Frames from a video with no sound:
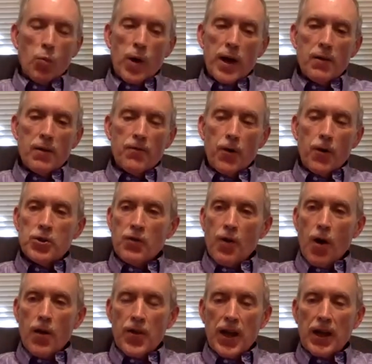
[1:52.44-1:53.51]
Well, first of
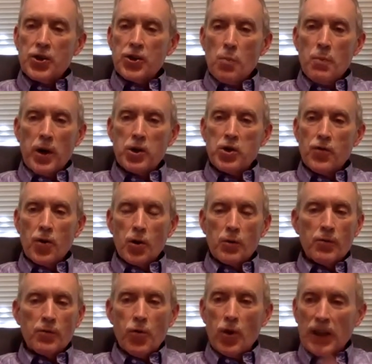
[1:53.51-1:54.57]
all, thanks so much for
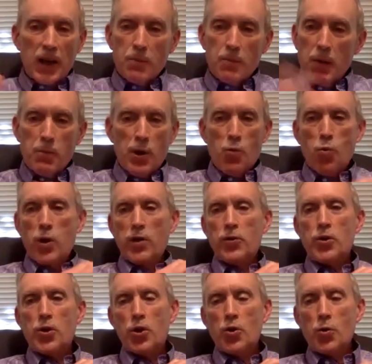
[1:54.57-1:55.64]
letting me be with
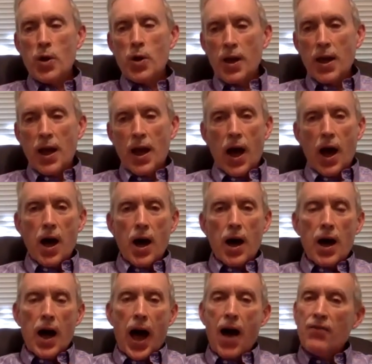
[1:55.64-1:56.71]
you.
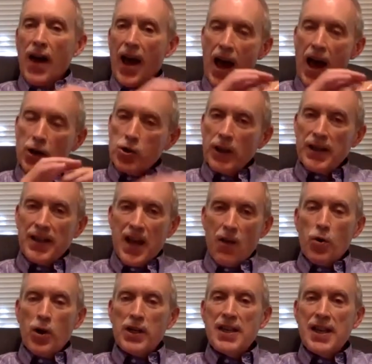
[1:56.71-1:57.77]
I've actually
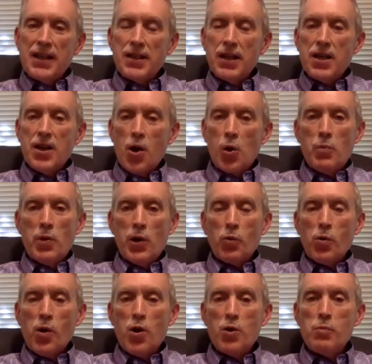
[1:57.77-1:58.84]
never attended Coal Mill
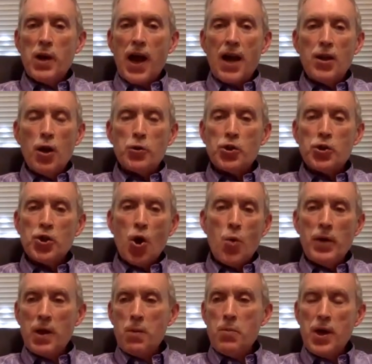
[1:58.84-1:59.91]
Road, but I know so
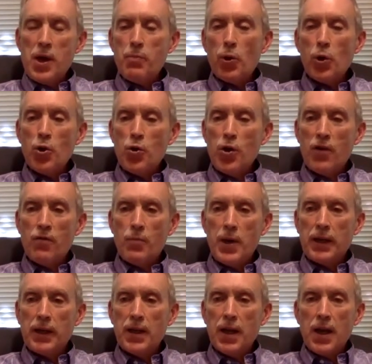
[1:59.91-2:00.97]
many people who have
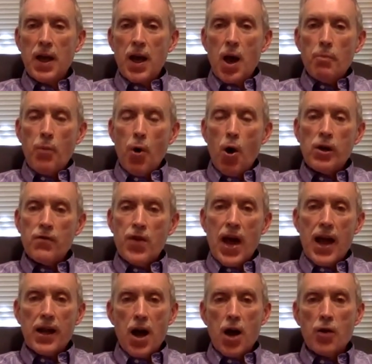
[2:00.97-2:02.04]
been part of
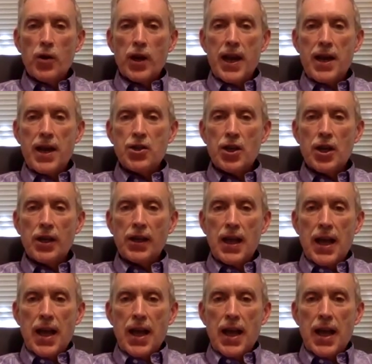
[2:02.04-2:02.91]
that congregation,